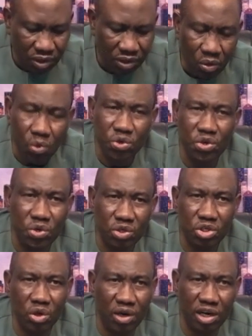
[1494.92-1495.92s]
who do you
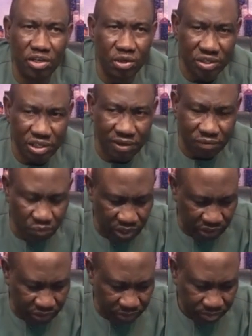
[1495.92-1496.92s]
surround yourself with?
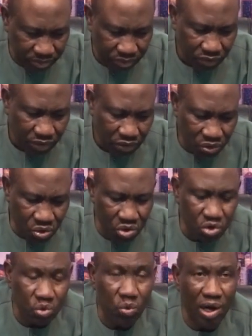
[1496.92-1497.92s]

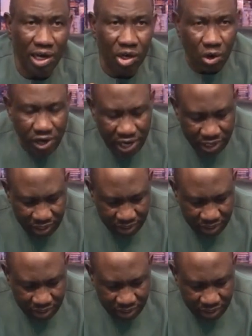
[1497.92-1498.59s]
Those who are loyal,